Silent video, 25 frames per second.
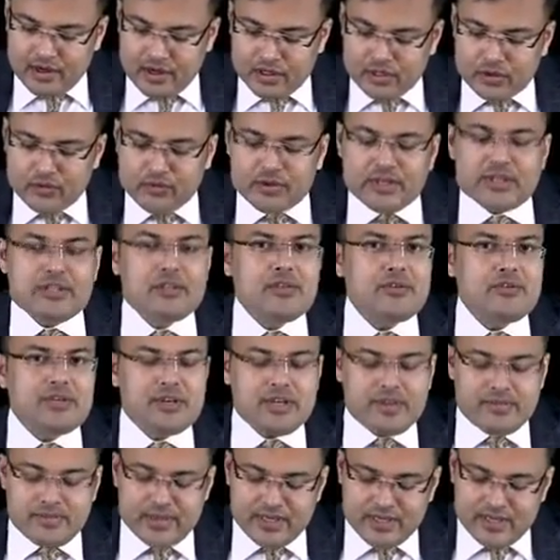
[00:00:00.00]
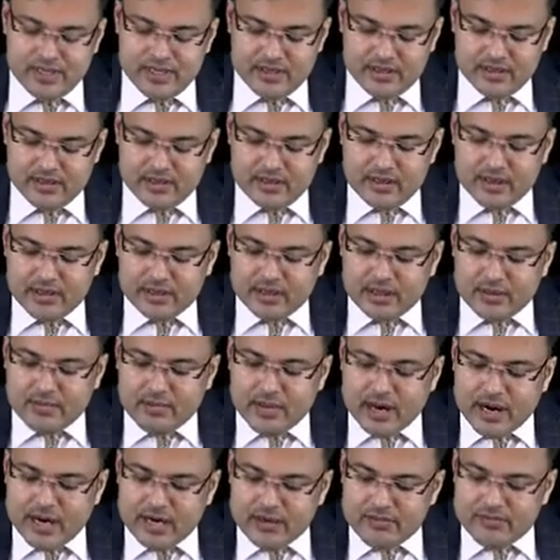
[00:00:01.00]
So what is the treatment here? The
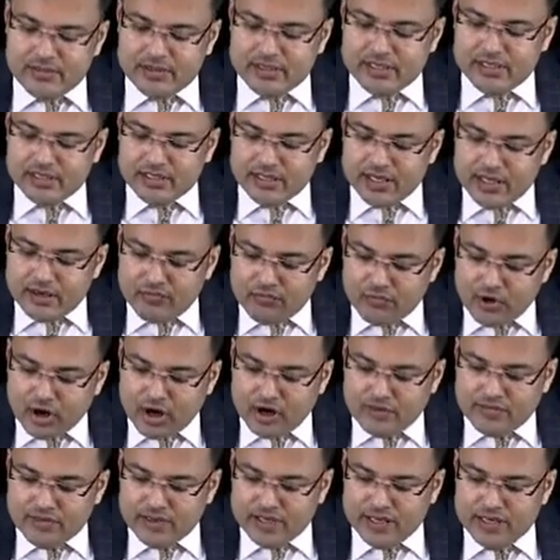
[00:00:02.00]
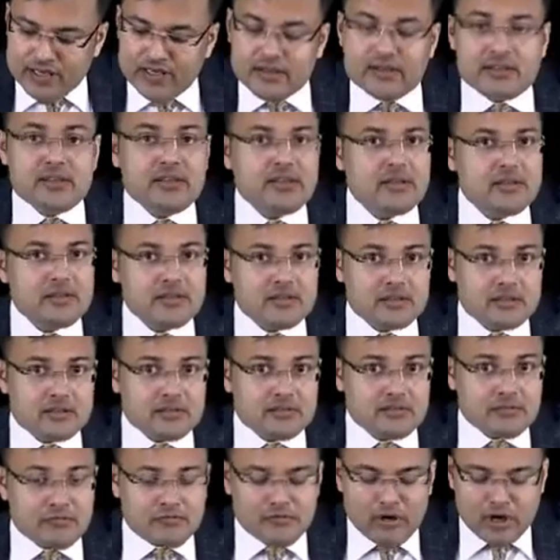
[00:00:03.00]
part which is involved in the
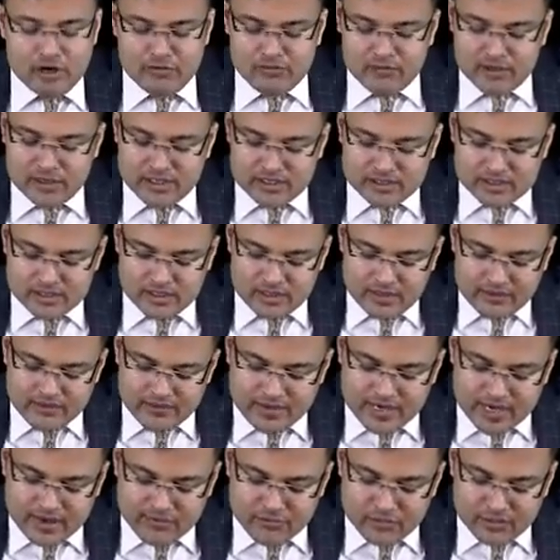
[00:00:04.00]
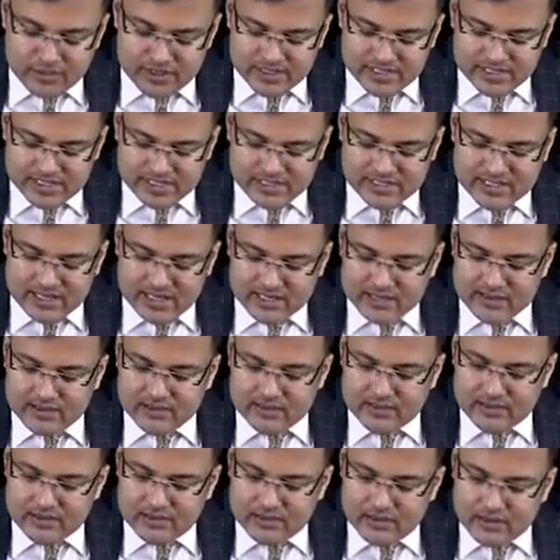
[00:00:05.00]
volvulus, we have to resect that.
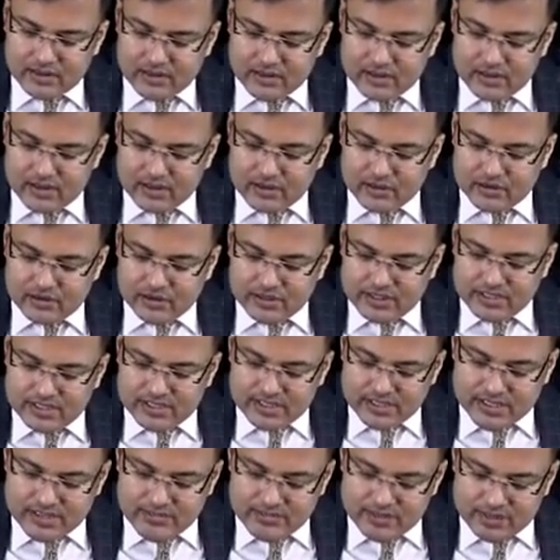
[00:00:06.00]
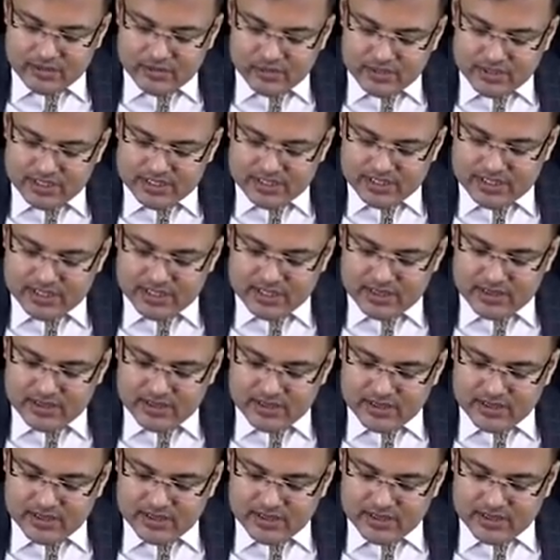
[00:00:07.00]
So in this image you can see,